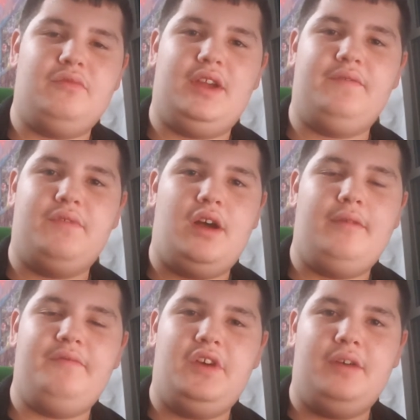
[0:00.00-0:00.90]
like
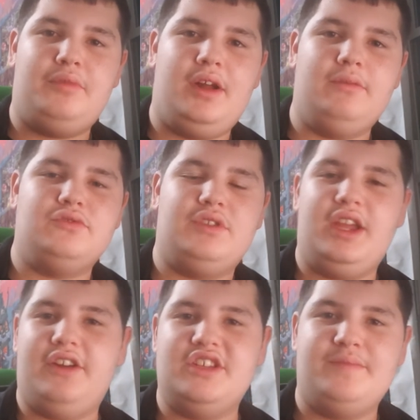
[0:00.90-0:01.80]
font font problems with
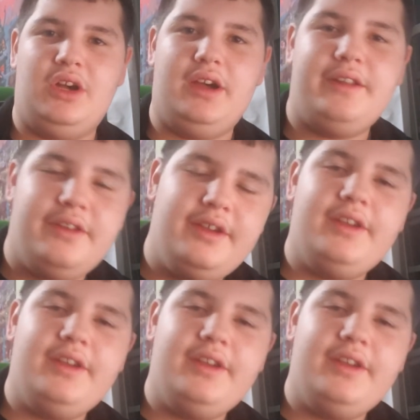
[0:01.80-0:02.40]
Garry's Mod.